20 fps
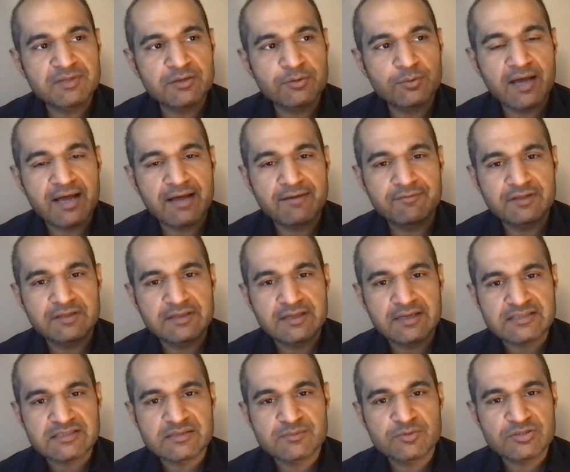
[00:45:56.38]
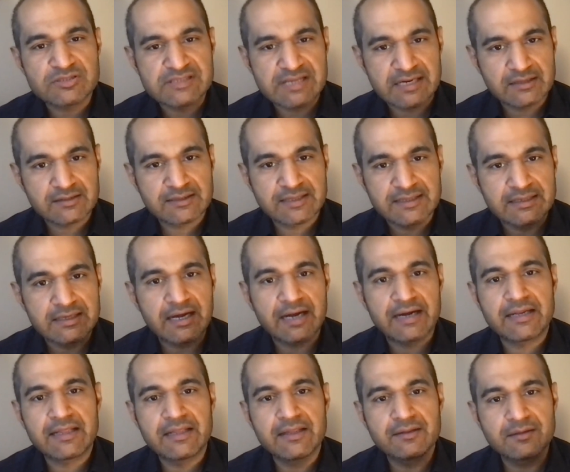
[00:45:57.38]
that you have with customers that are then
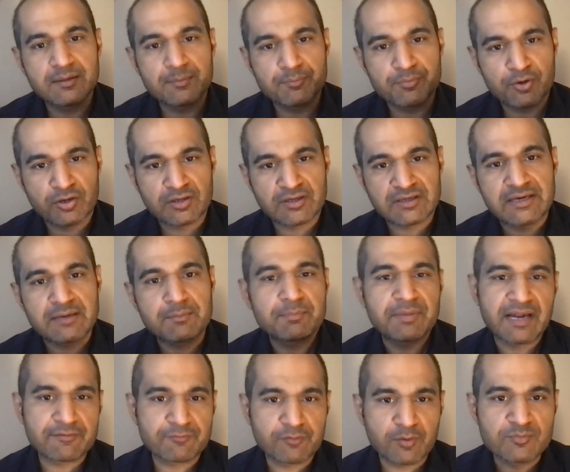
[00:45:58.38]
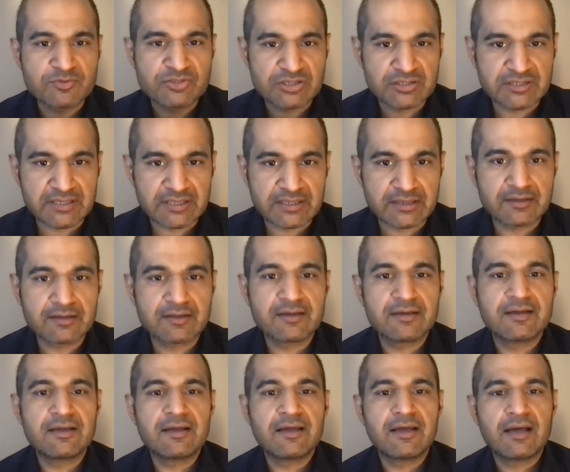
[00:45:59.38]
guiding the product and platform journey.
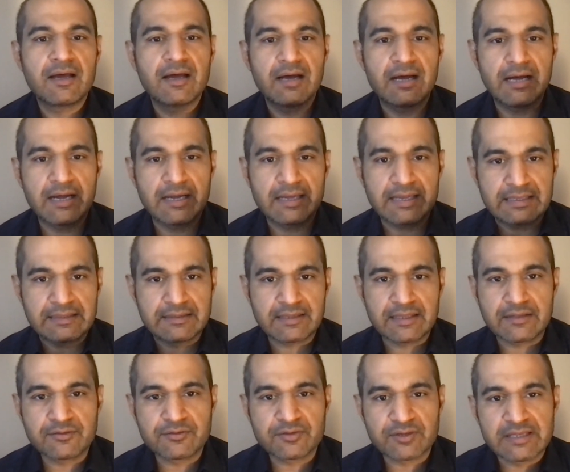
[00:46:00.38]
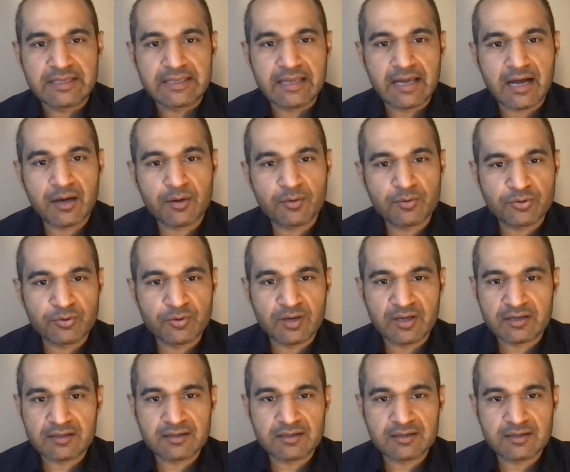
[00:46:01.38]
In really how you are